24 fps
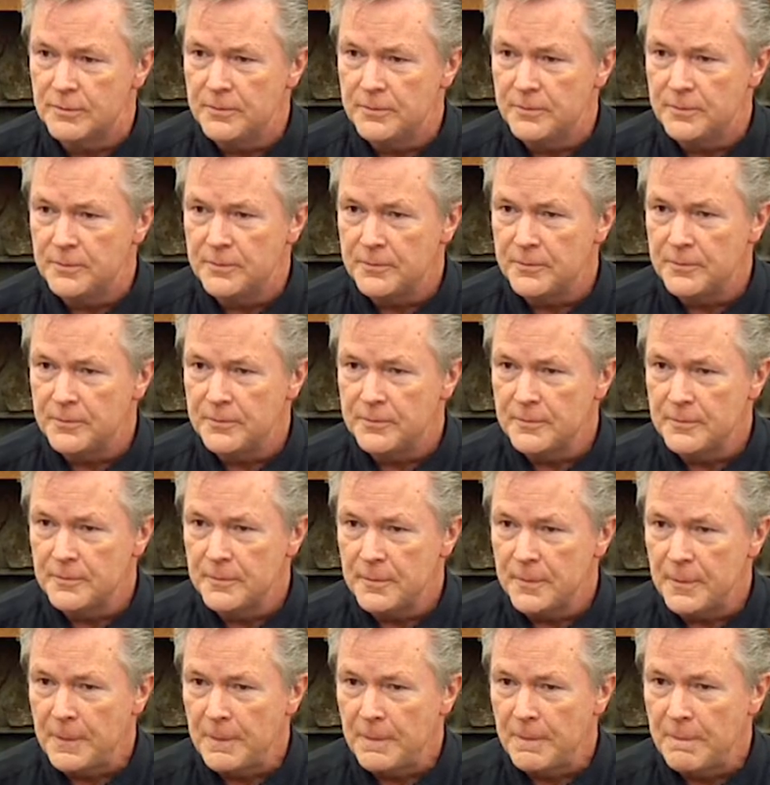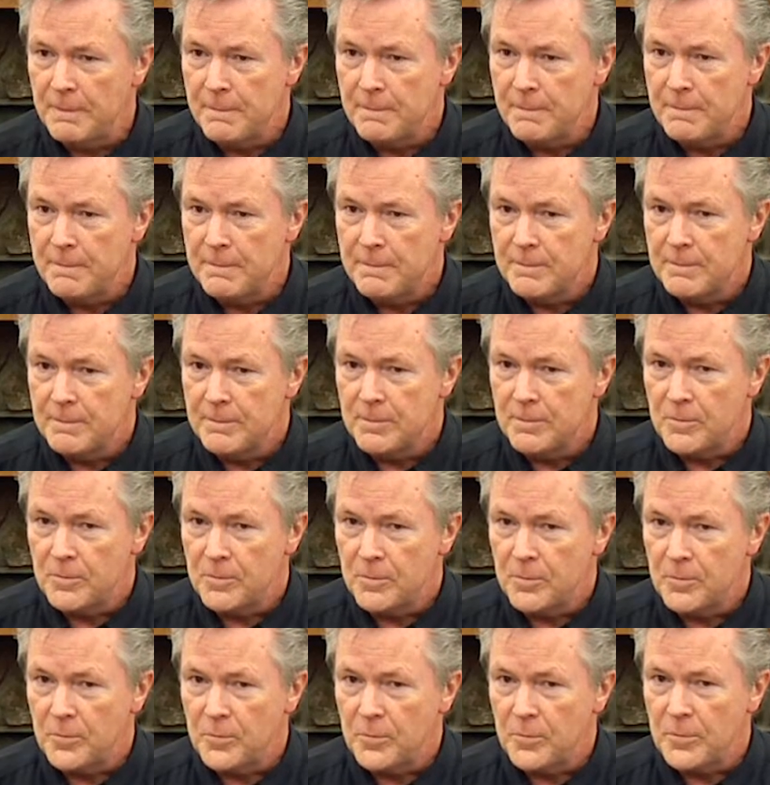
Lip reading: Nothing is said.